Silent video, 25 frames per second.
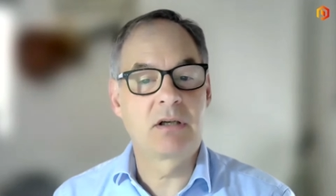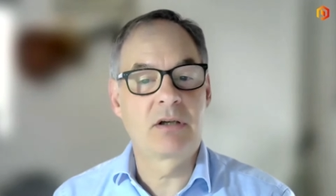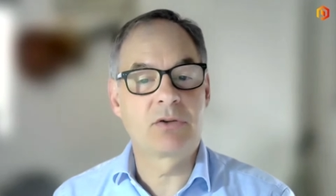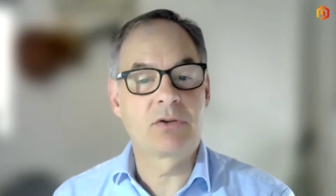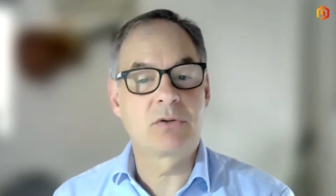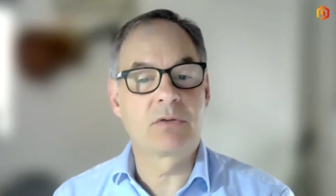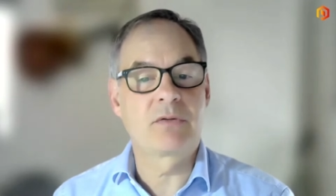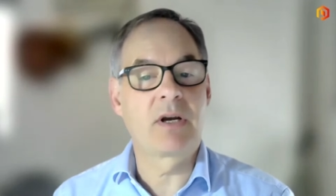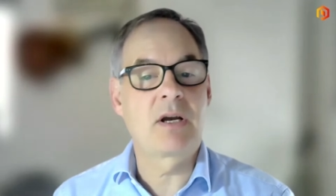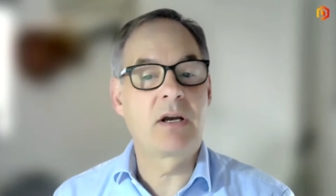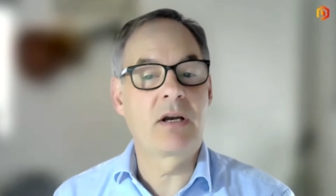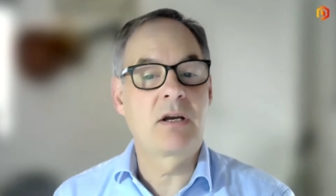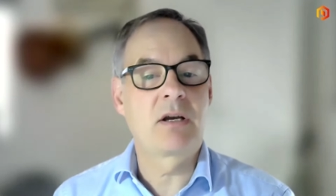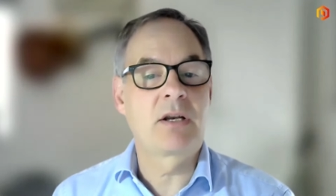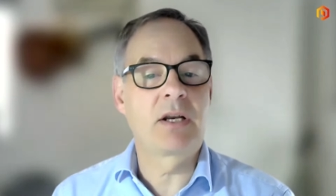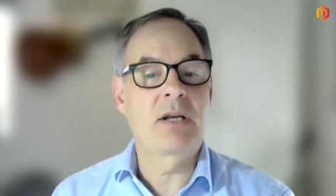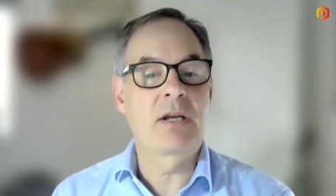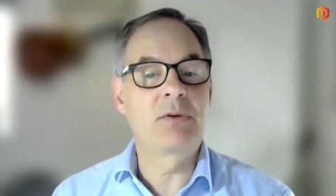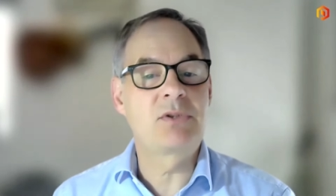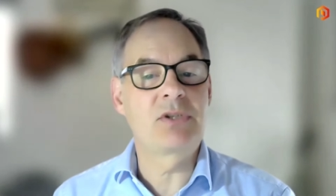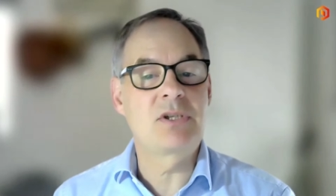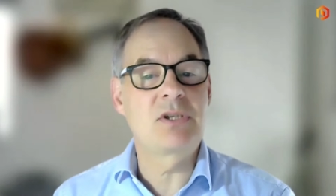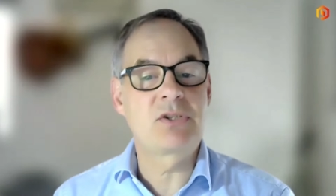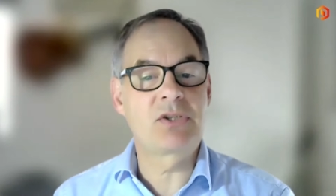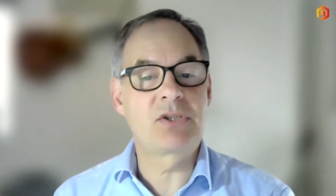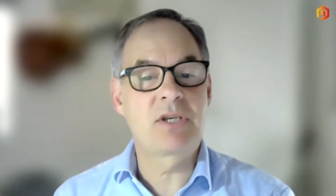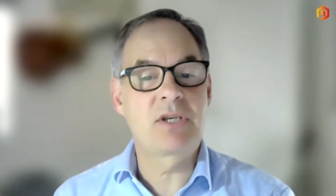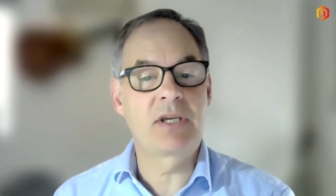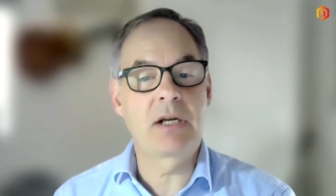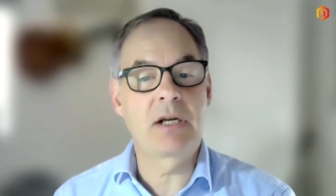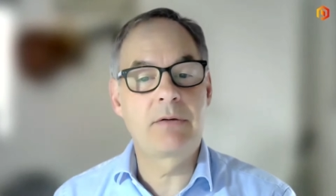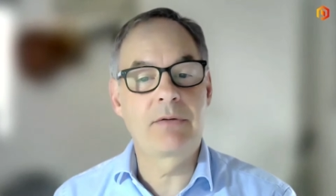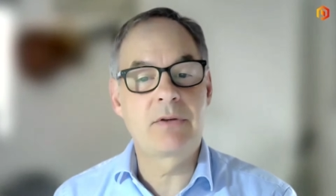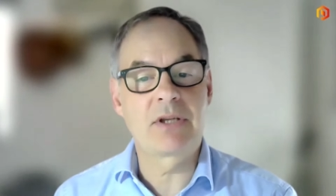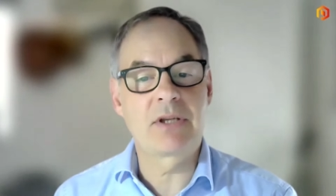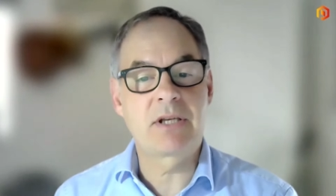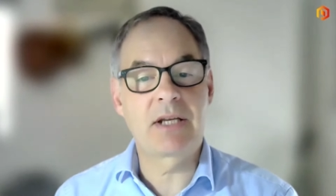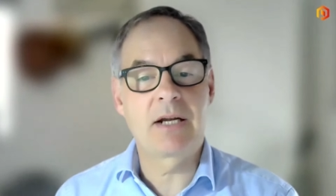a sort of an OTC and
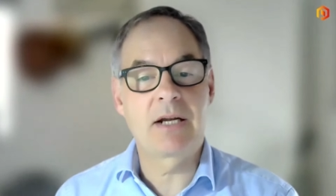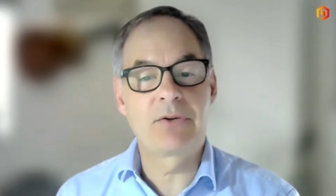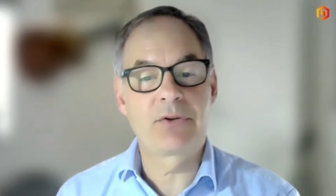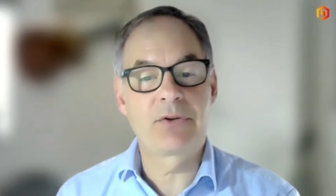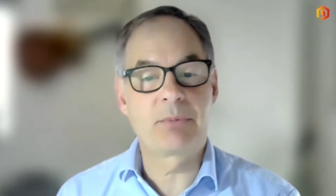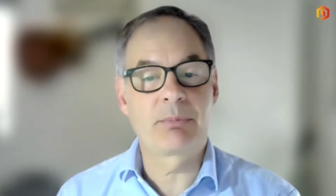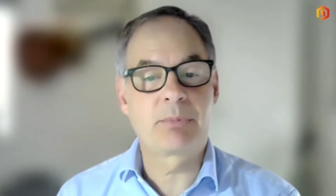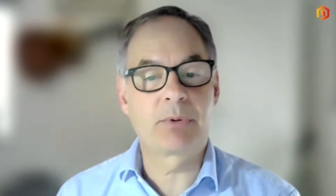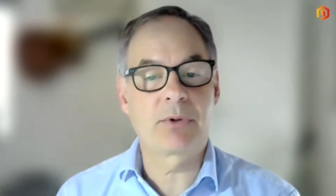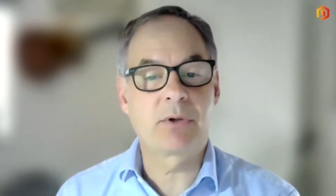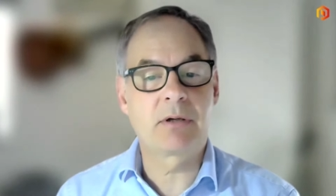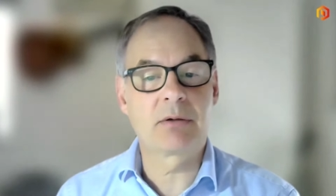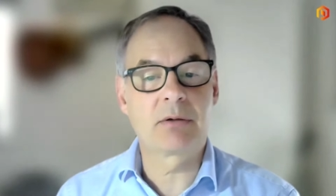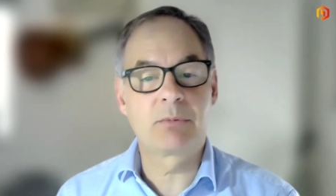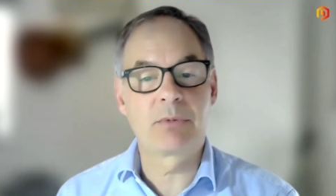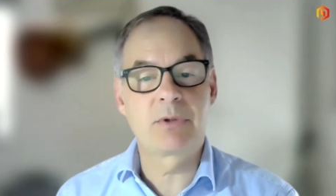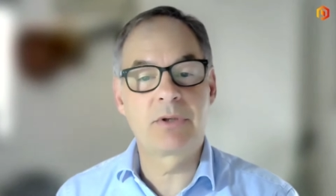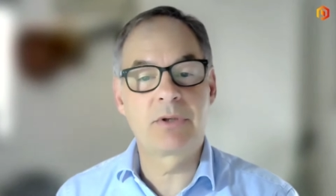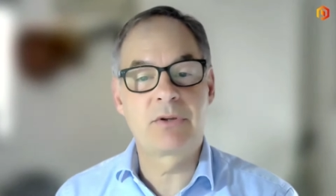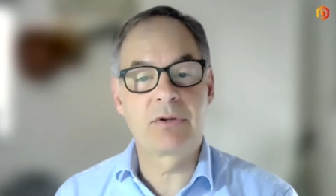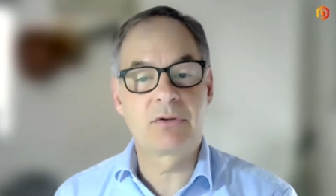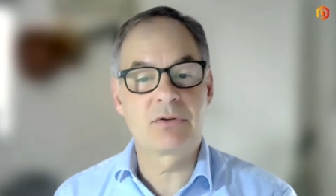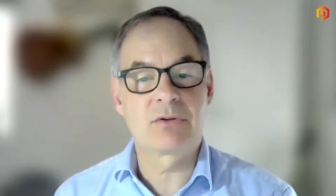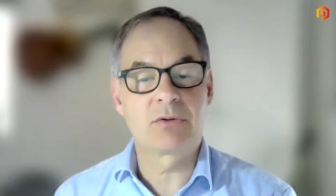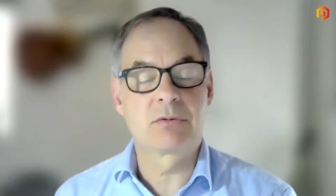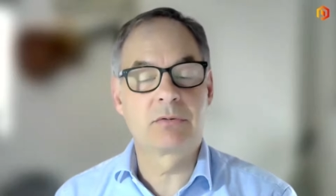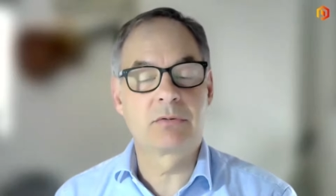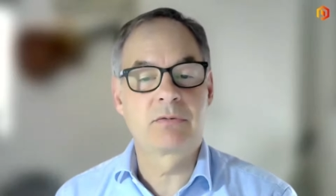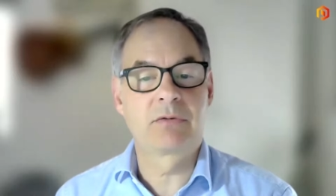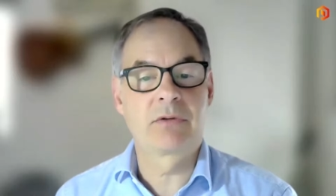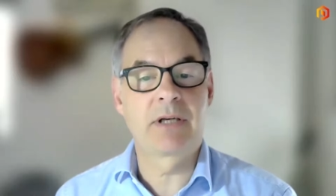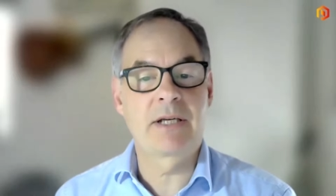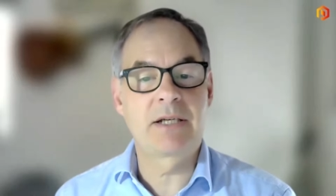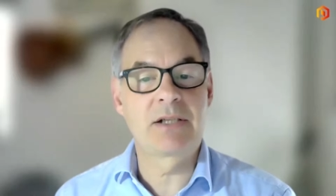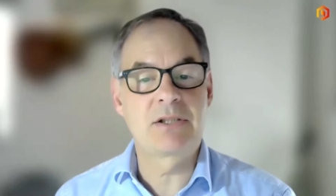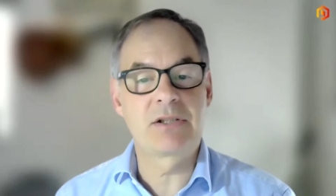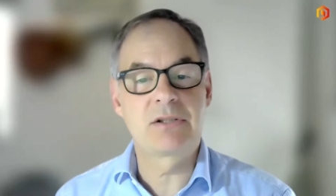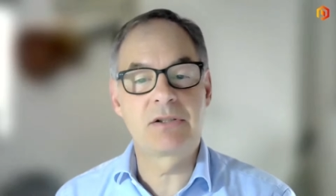over the counter product with sort of
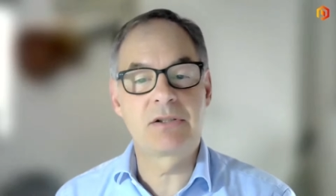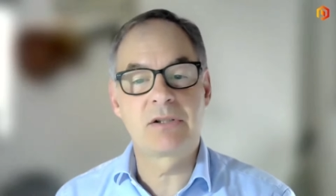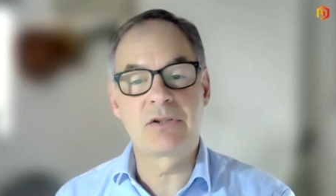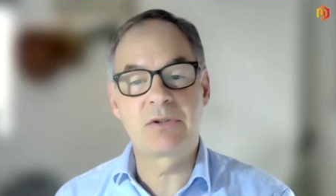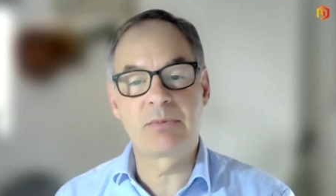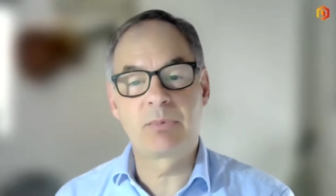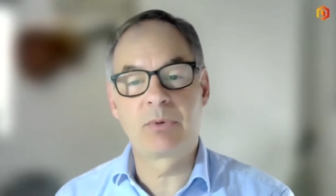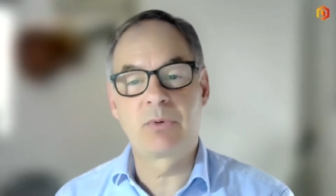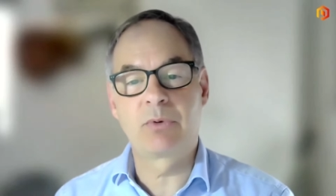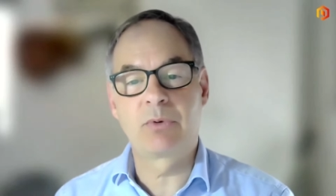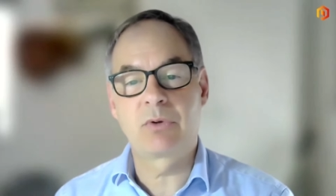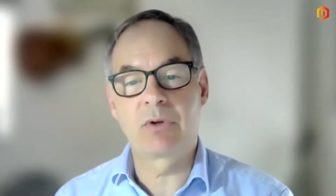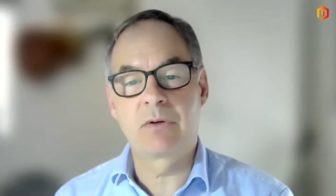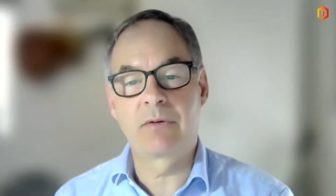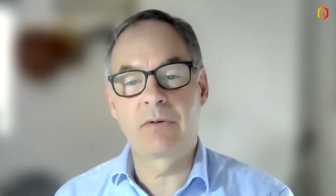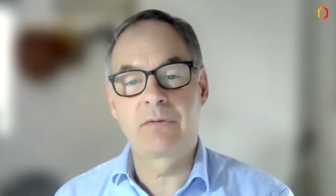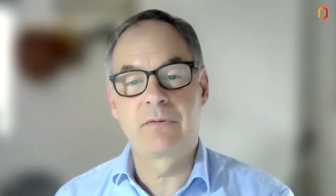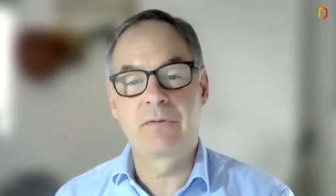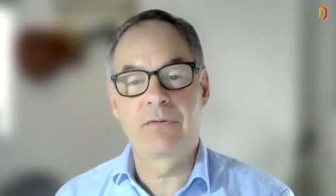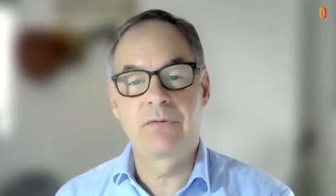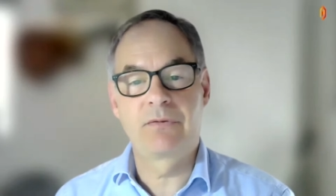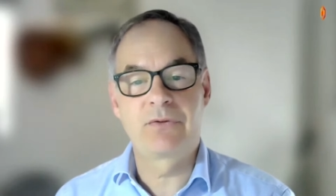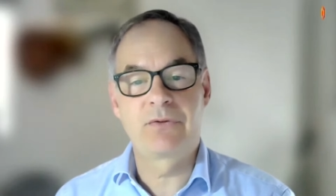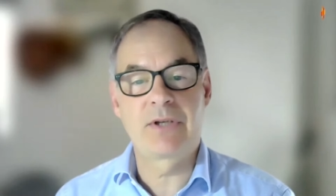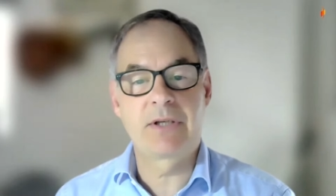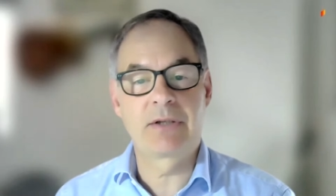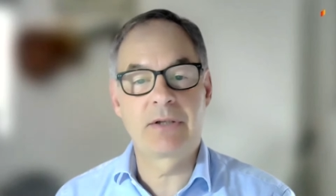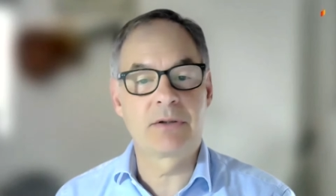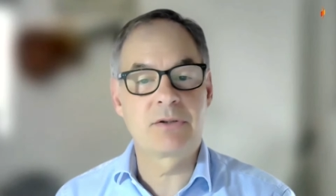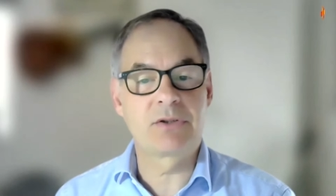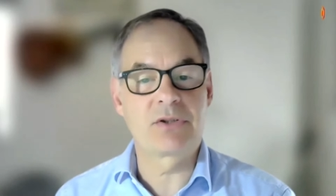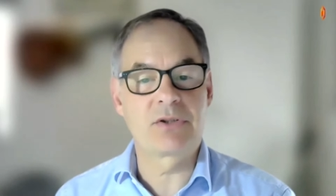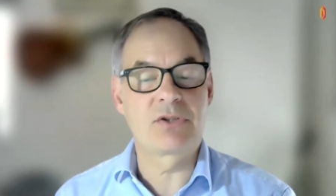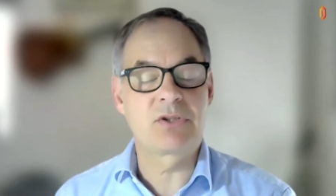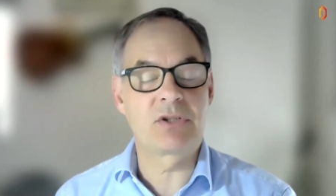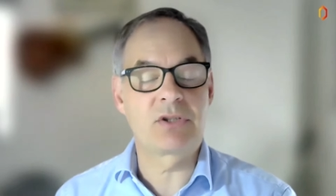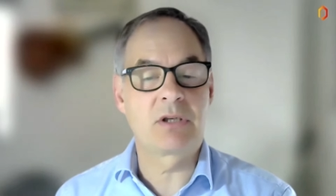related to the SporeCoV technology.